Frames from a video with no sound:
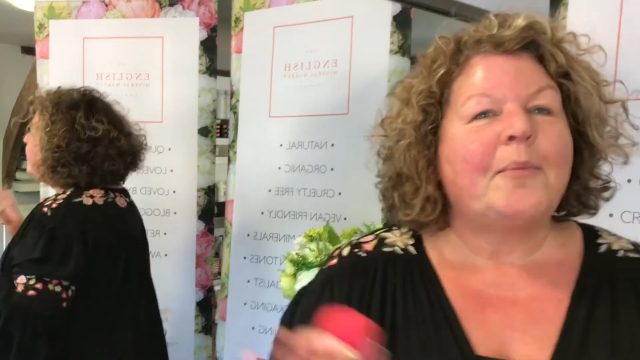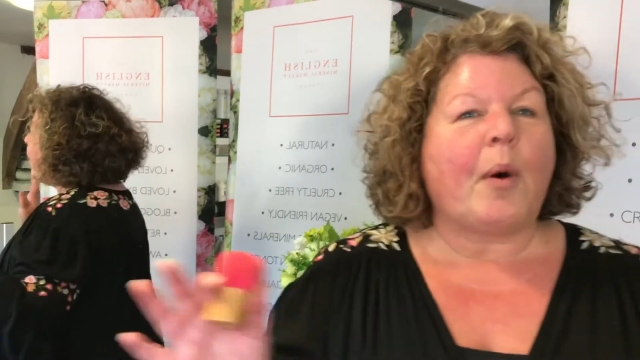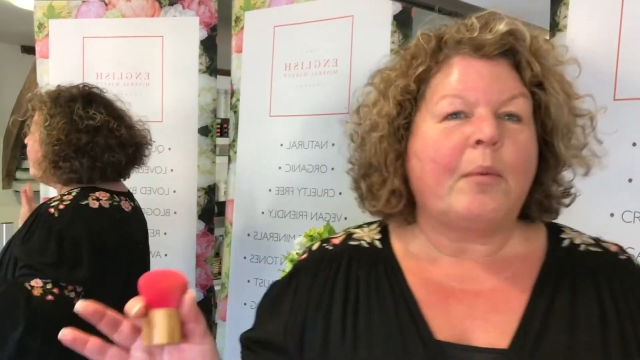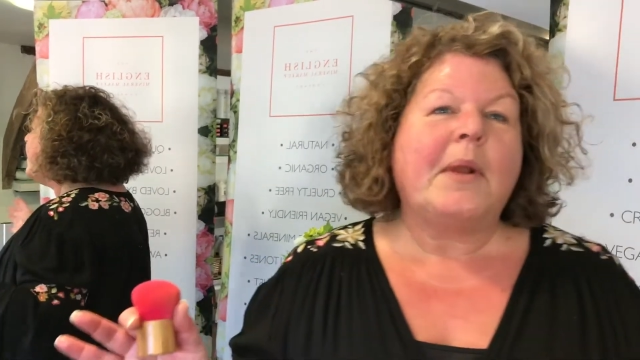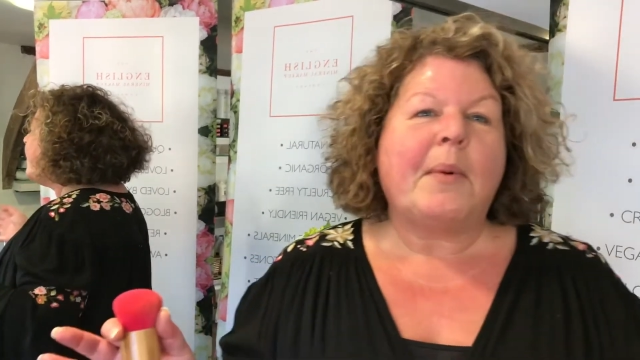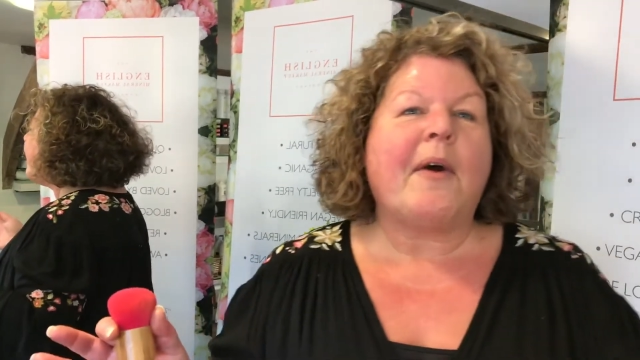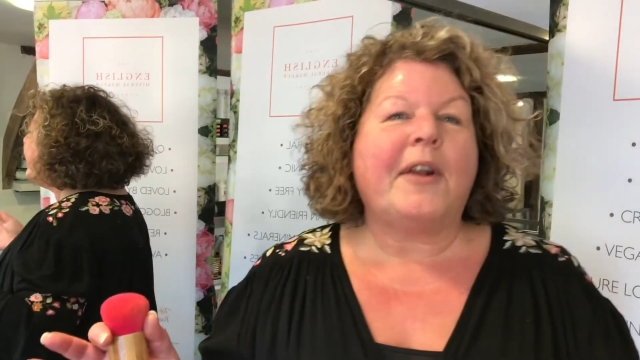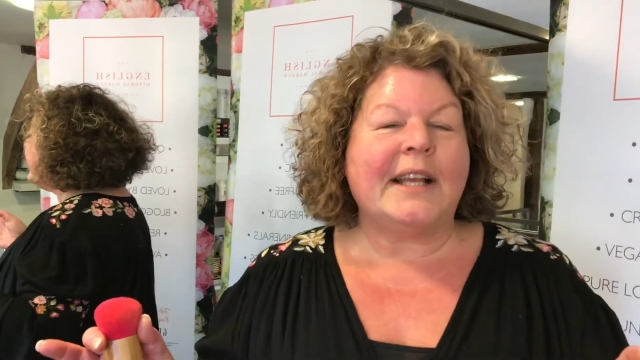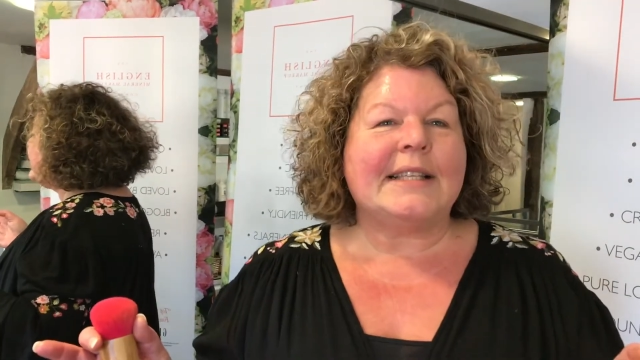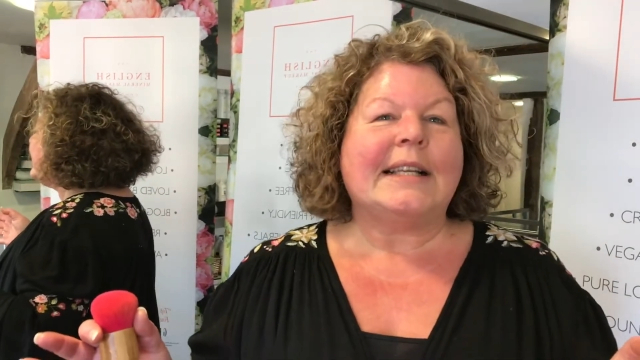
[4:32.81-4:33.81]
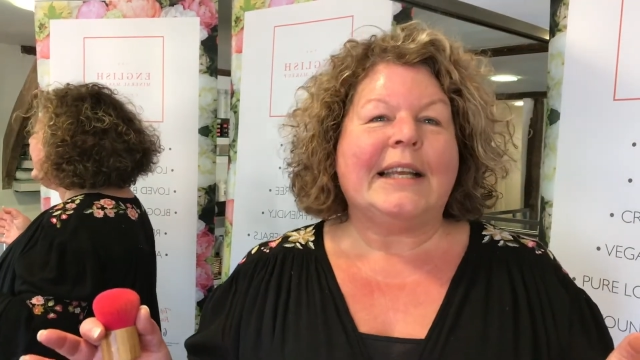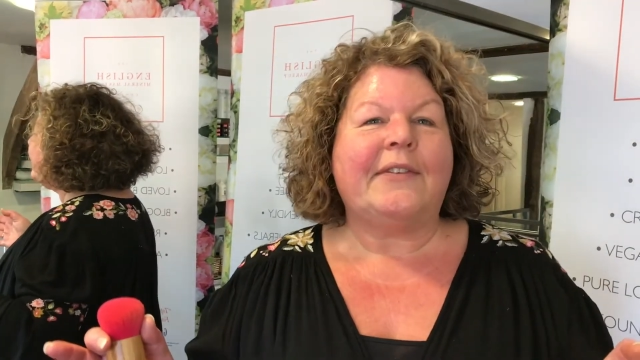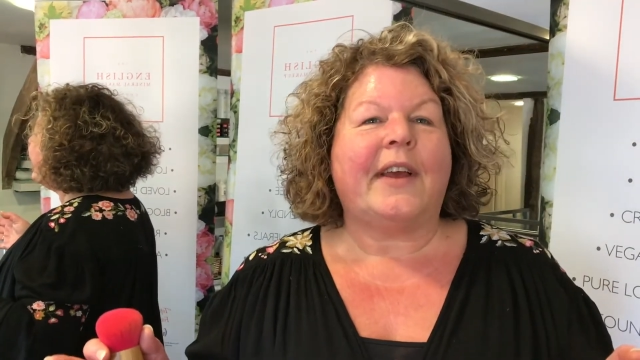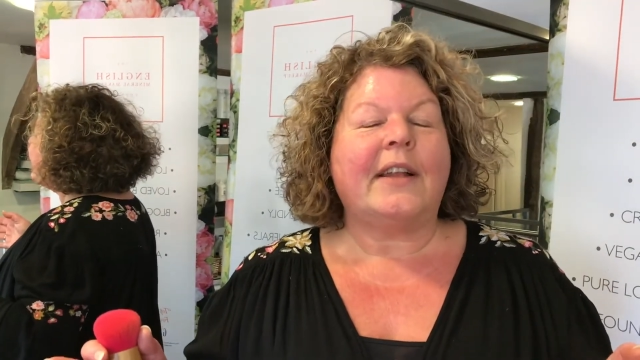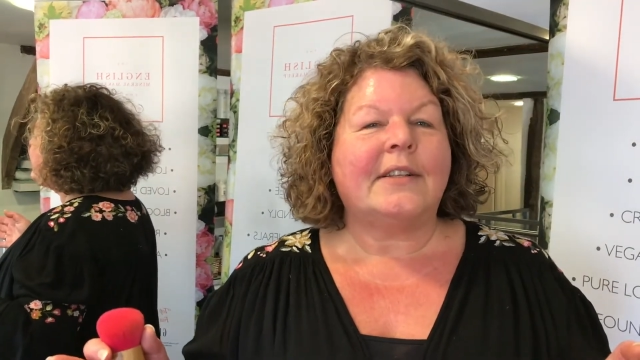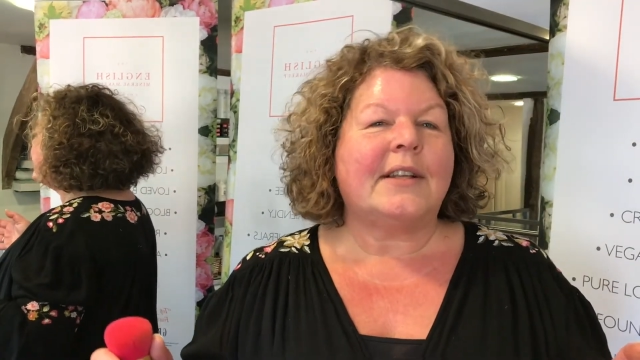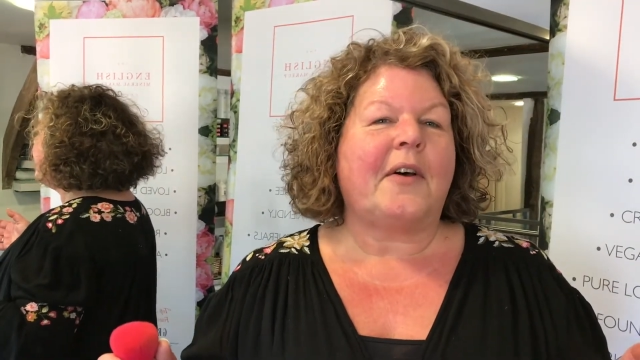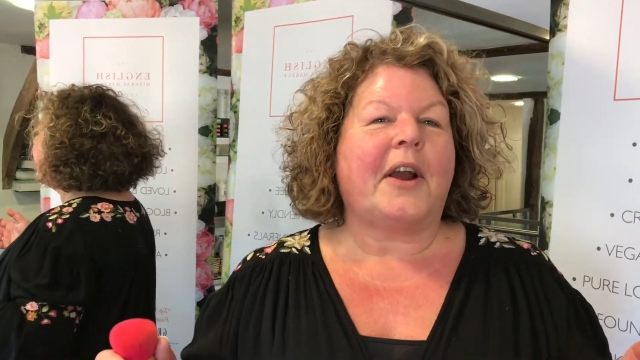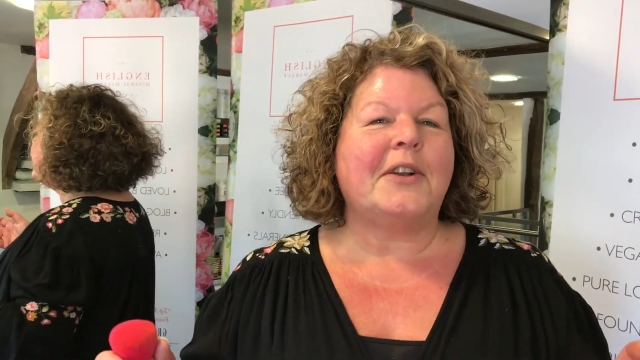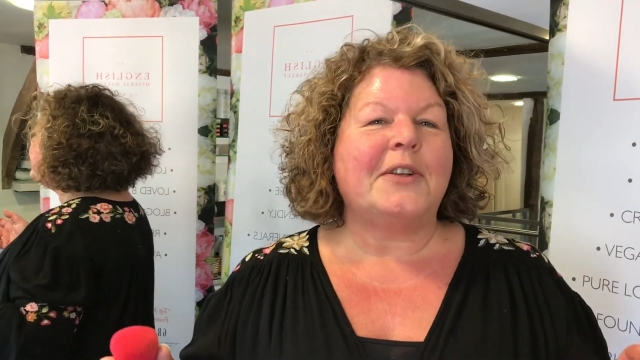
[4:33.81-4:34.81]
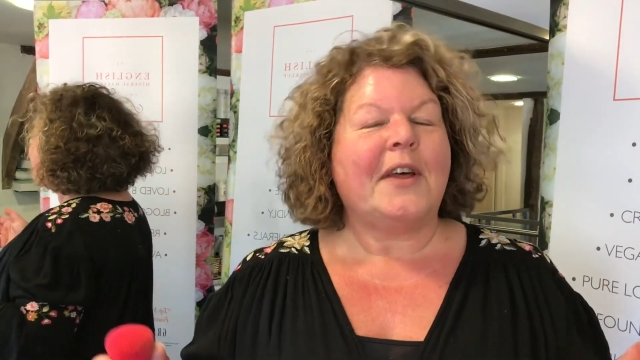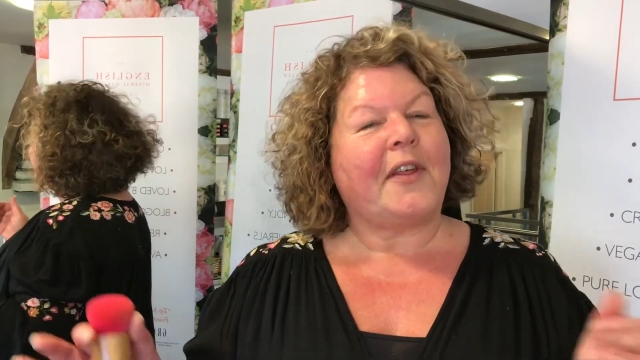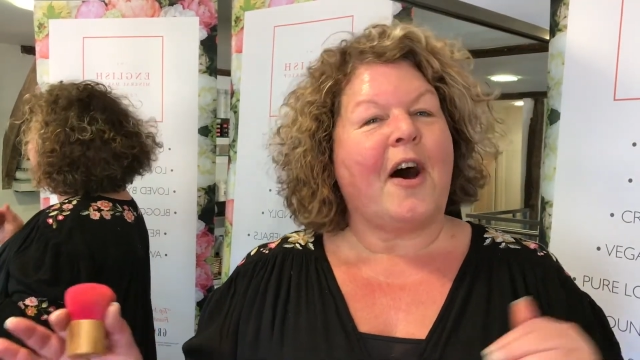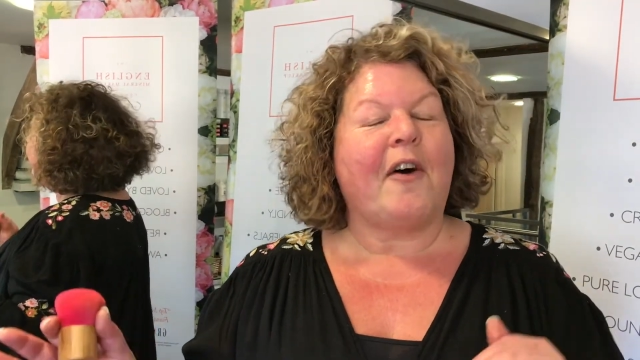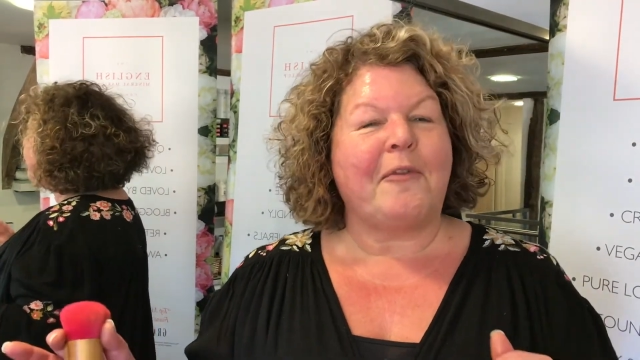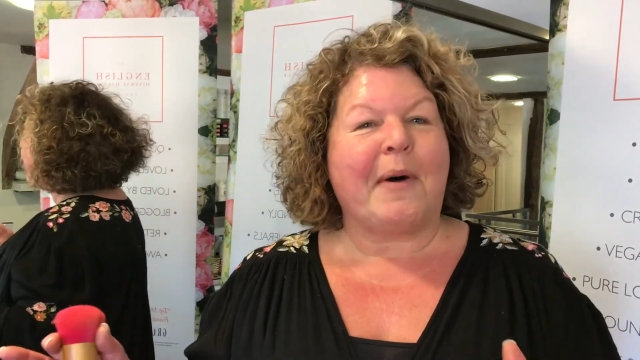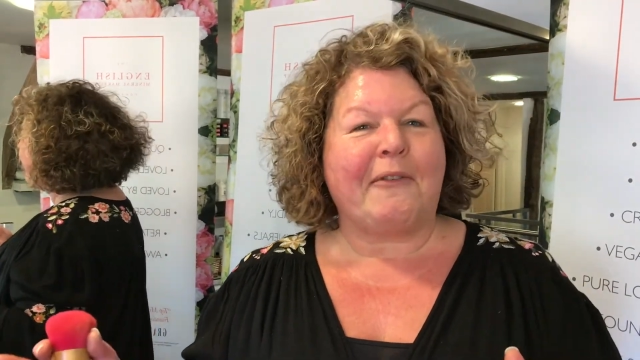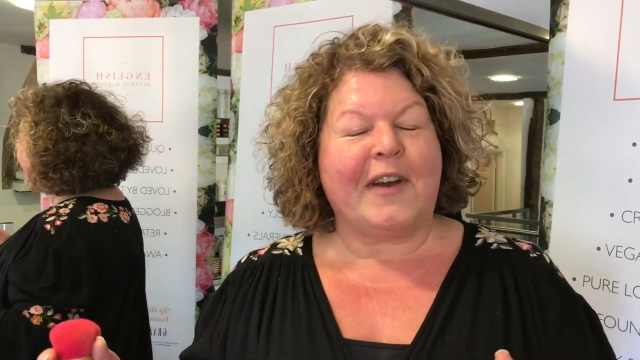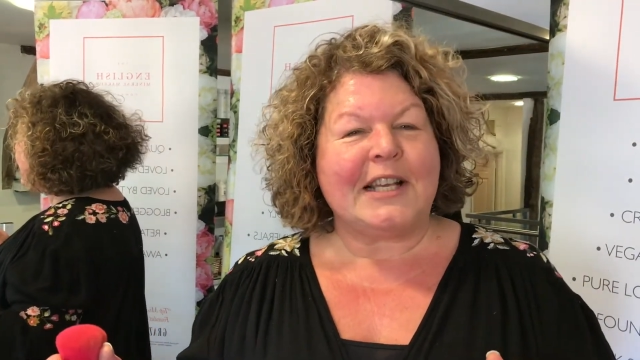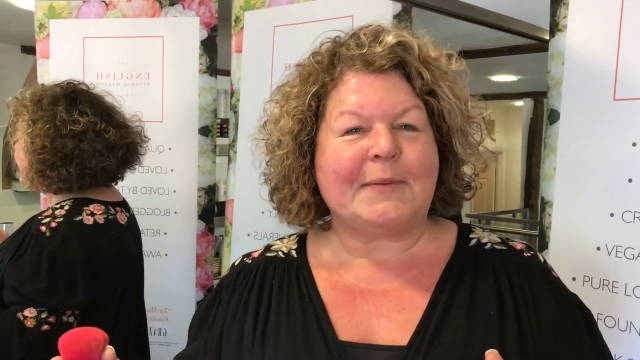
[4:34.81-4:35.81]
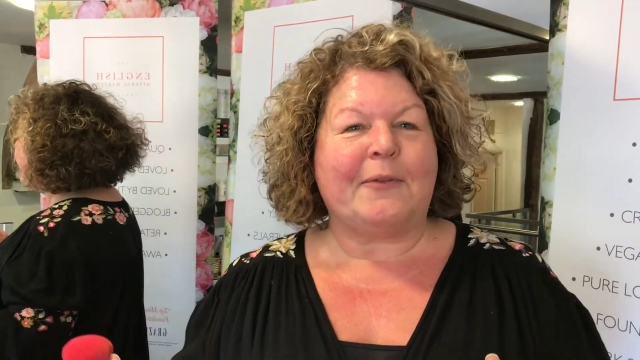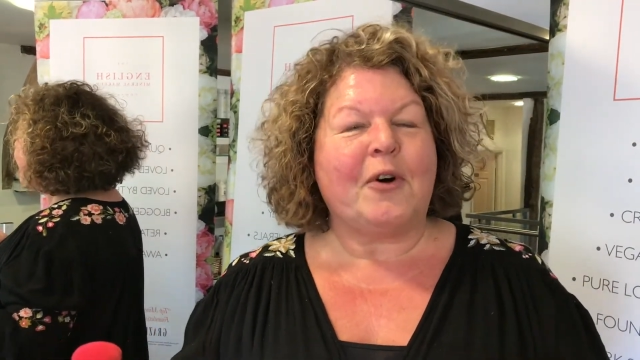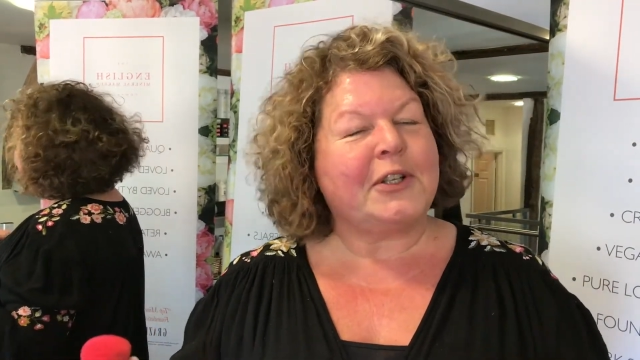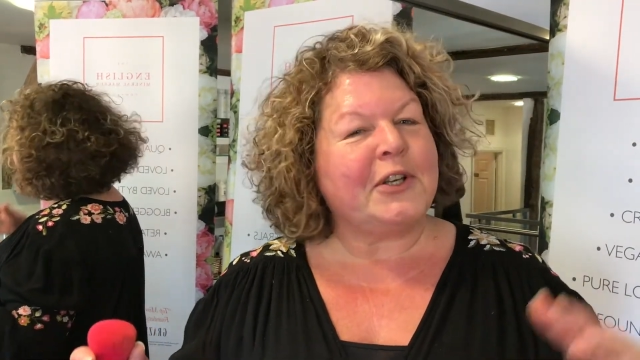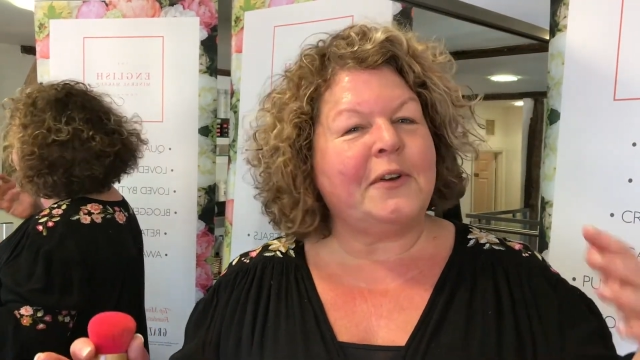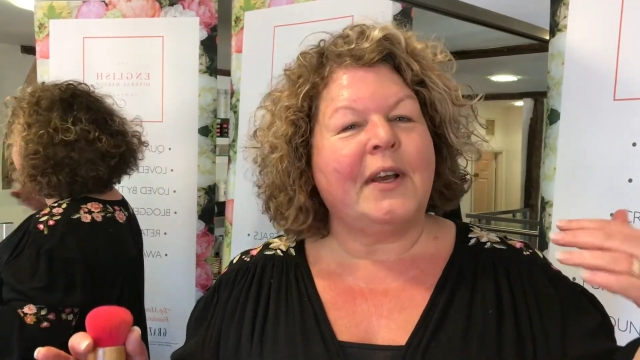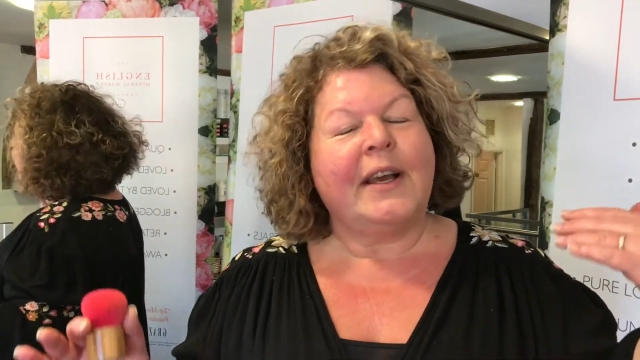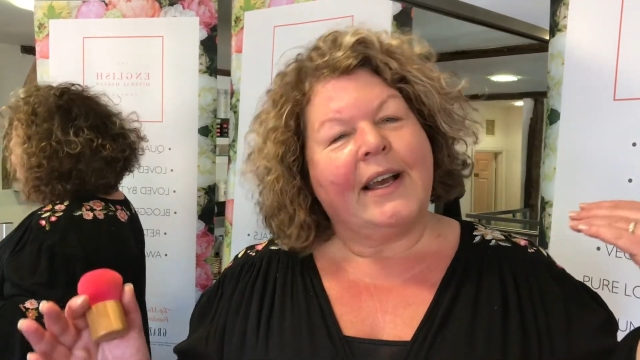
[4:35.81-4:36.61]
probably where I need to leave it, so I can do the other half of my face before I do